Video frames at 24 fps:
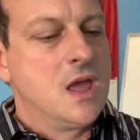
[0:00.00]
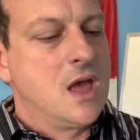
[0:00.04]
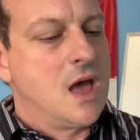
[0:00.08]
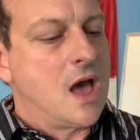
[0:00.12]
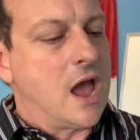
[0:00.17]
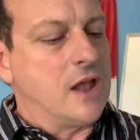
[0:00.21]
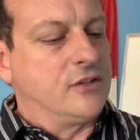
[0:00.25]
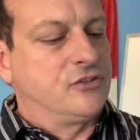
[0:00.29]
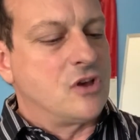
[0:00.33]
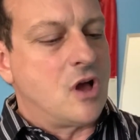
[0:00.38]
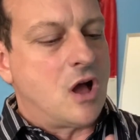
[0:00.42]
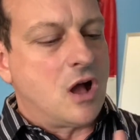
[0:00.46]

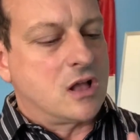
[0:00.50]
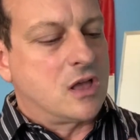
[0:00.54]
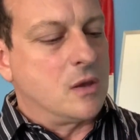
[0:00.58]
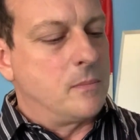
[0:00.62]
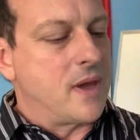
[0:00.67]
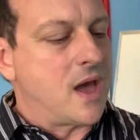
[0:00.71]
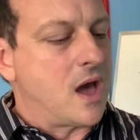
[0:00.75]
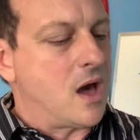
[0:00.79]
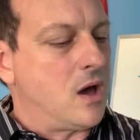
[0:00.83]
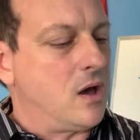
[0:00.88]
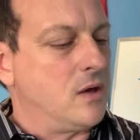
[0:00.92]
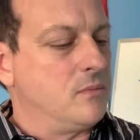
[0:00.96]
I talk
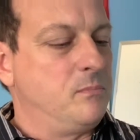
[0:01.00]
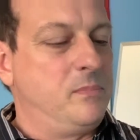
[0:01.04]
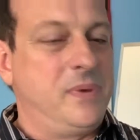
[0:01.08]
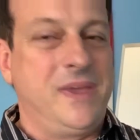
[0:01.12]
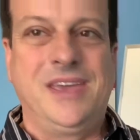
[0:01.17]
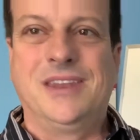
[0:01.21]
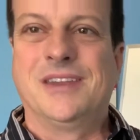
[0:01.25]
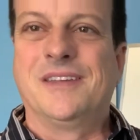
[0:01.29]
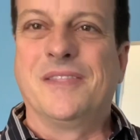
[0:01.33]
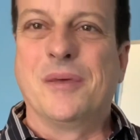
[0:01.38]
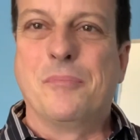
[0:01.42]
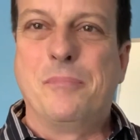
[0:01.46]
about
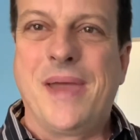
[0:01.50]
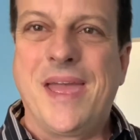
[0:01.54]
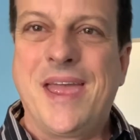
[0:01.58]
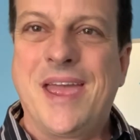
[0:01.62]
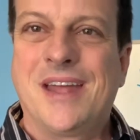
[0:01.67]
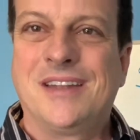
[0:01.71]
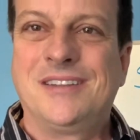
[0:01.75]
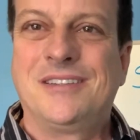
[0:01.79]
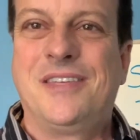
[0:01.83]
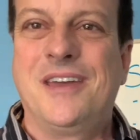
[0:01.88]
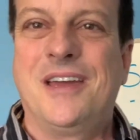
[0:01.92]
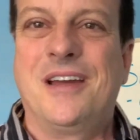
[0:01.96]
being in the
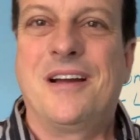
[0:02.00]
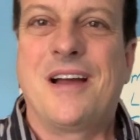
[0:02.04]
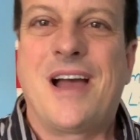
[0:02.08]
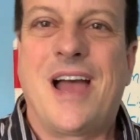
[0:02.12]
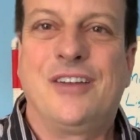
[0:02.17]
band there.